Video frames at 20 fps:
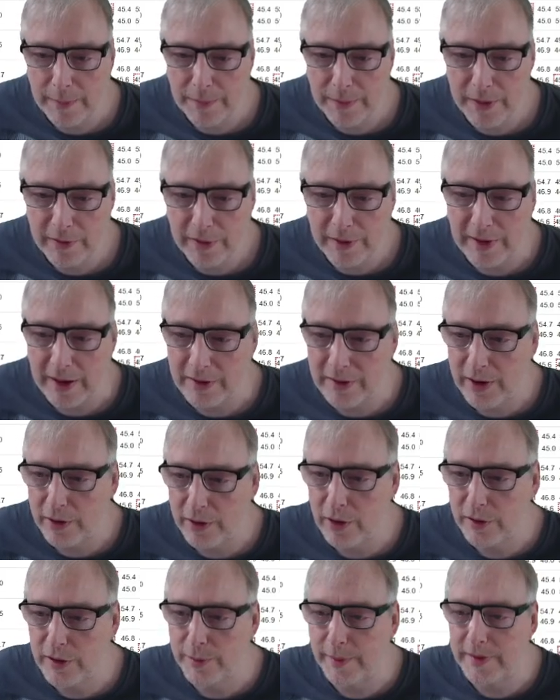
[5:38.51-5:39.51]
There is actually an
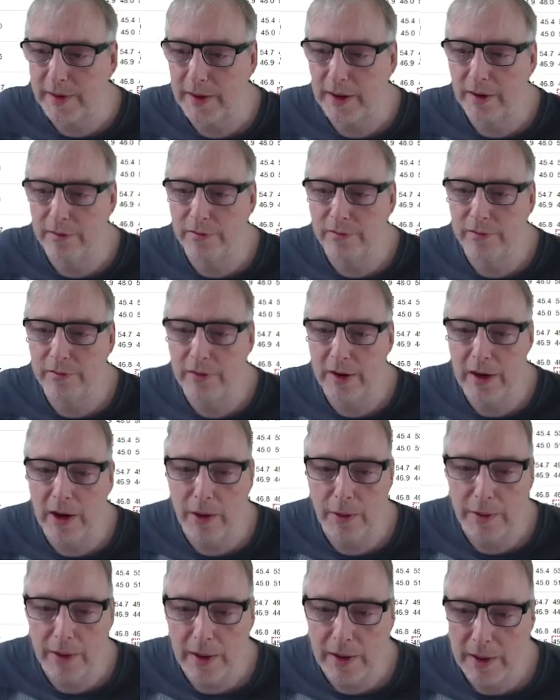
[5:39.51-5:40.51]
automatic
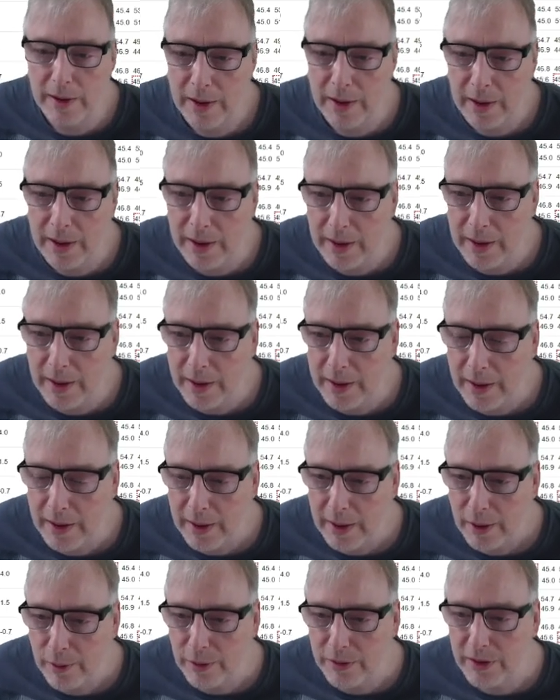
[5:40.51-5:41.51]
reloader
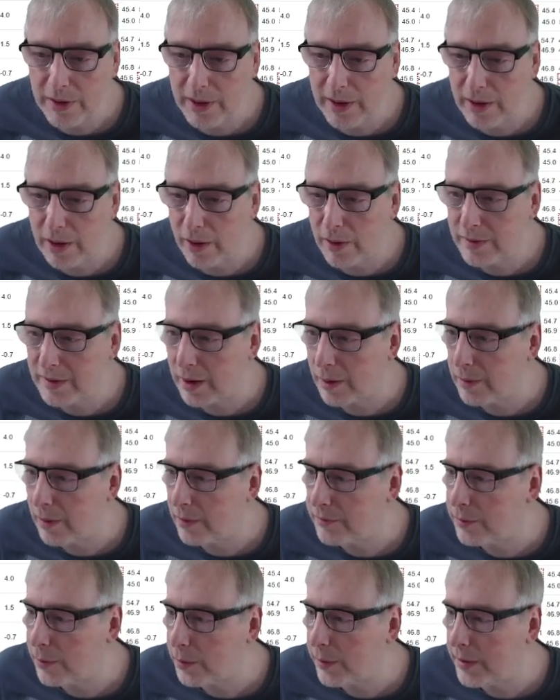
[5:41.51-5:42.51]
which you can
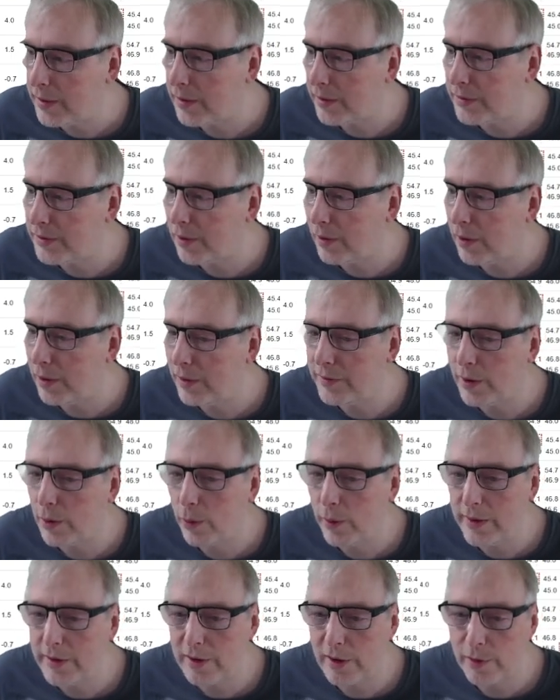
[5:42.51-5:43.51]
download from the Windows Store. If you're a
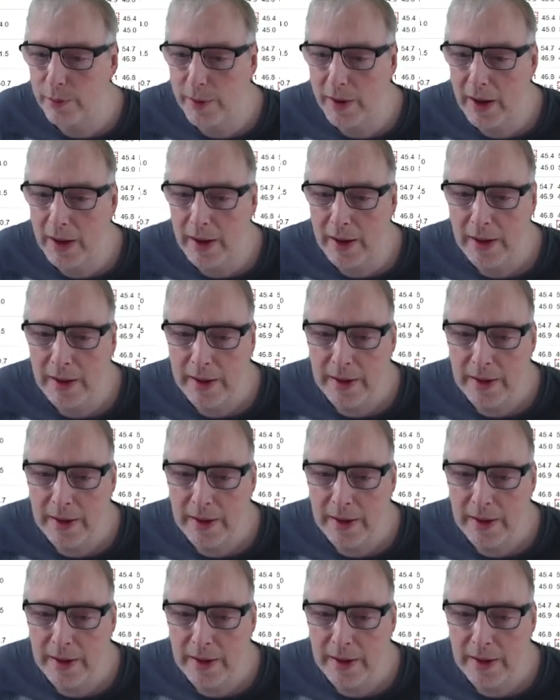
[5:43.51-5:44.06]
Windows player,